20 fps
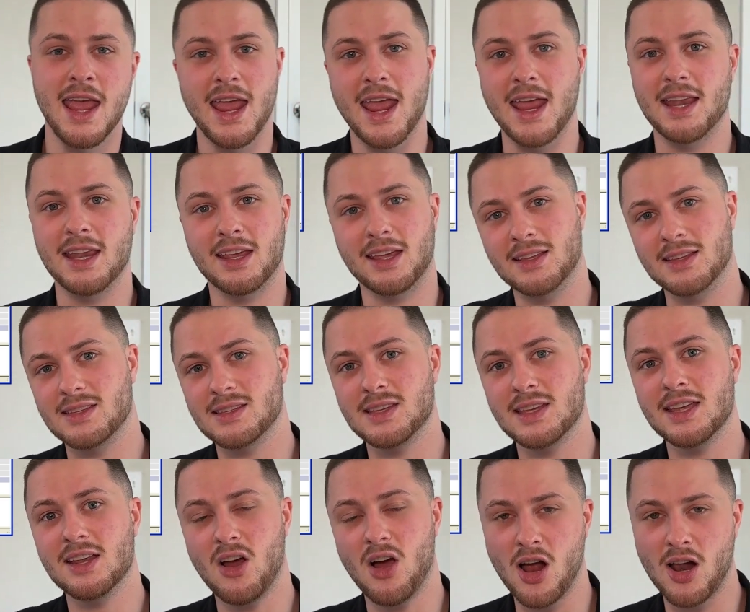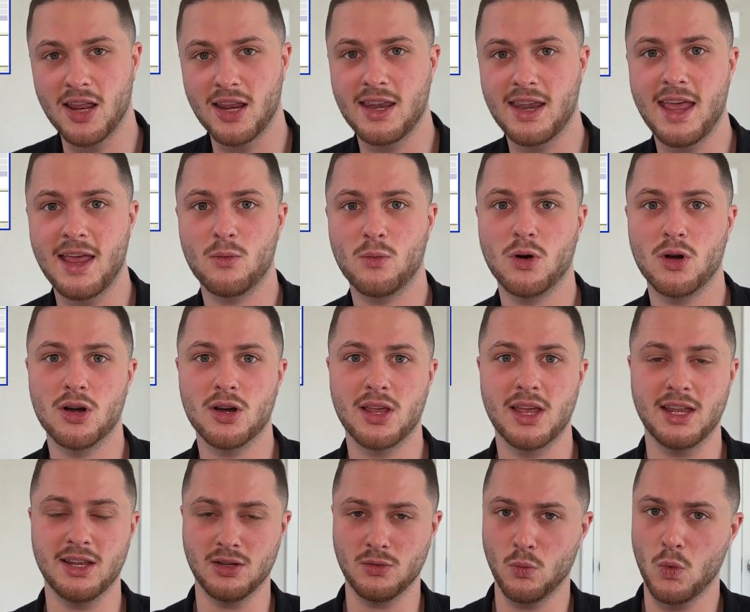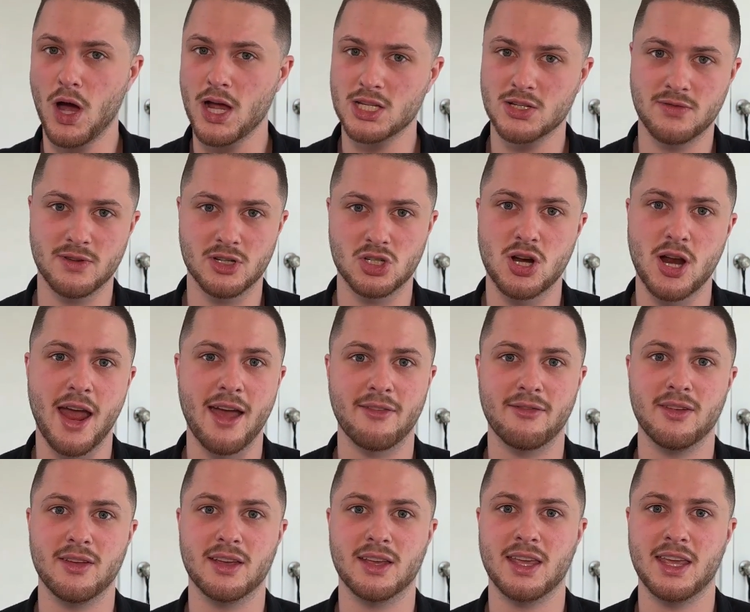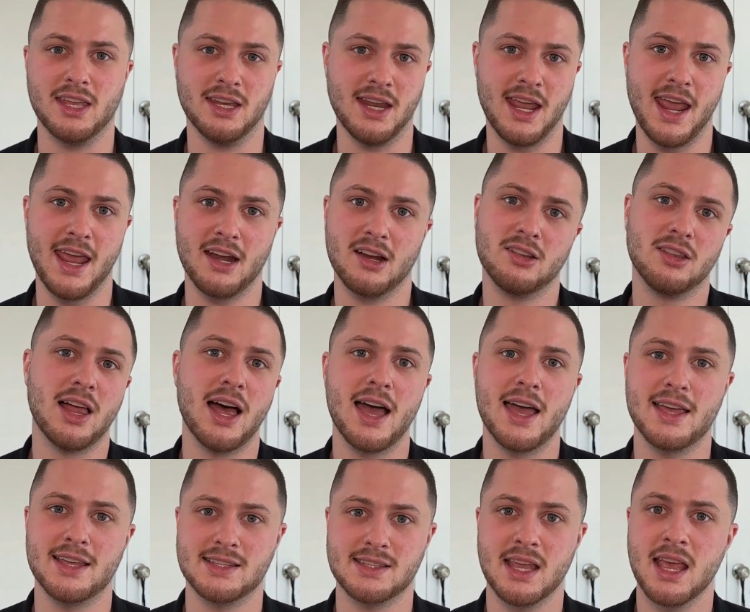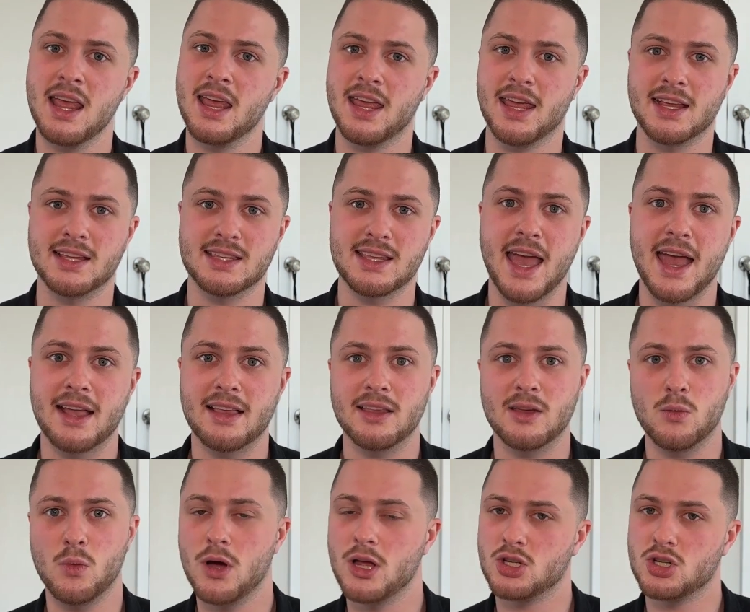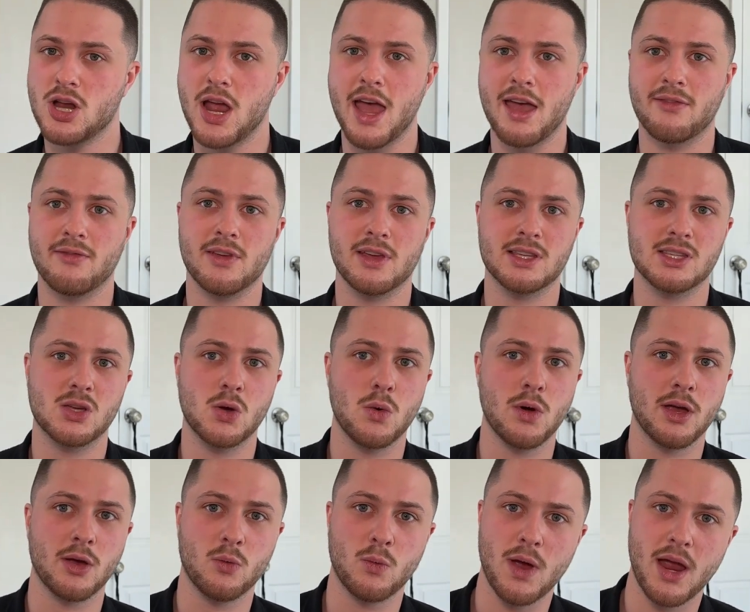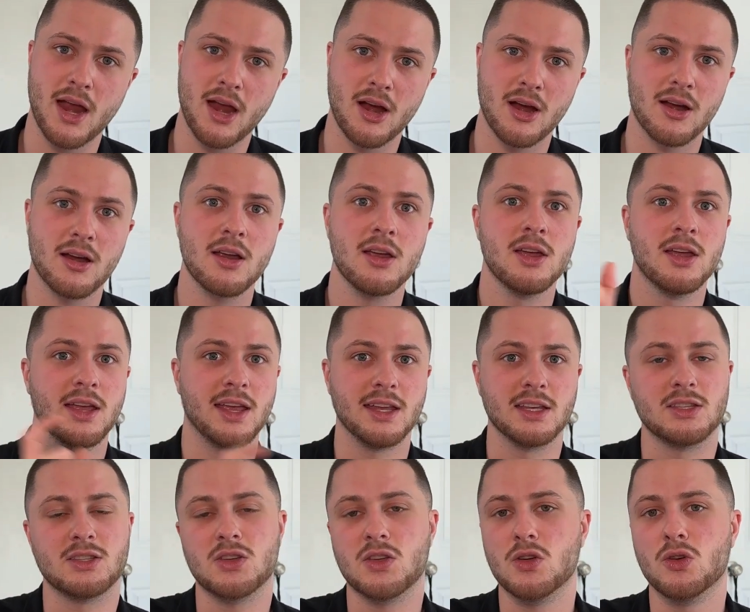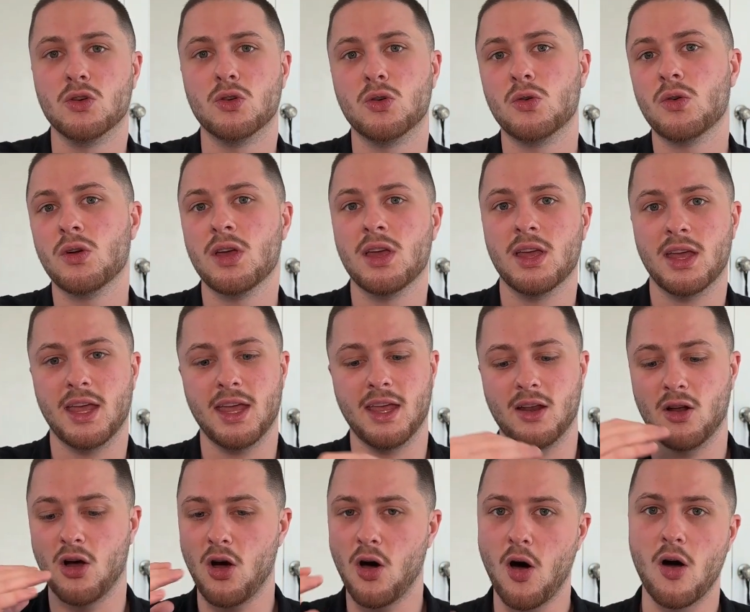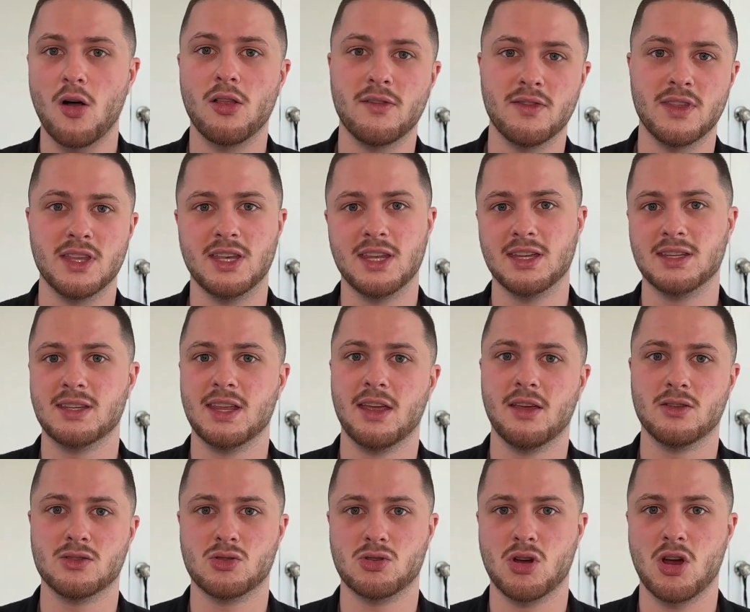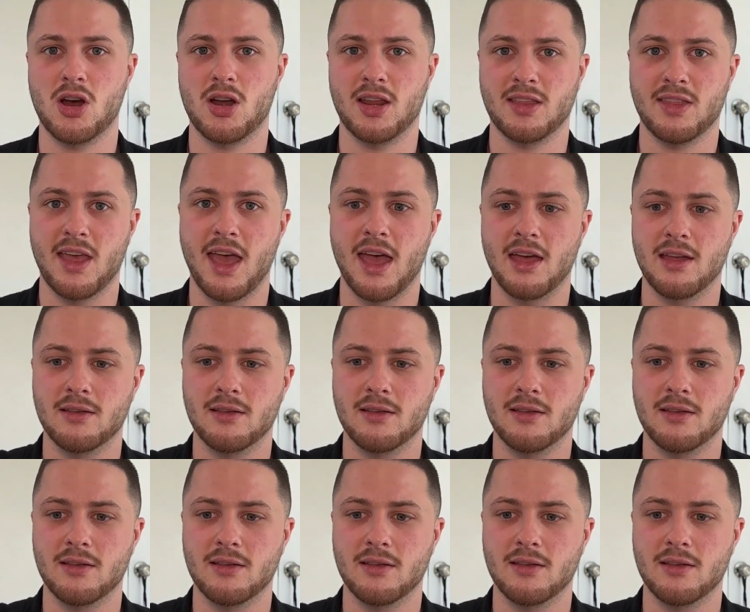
and it can sit on a network and watch for traffic and analyze exactly what traffic's going where and to and all of the details regarding that.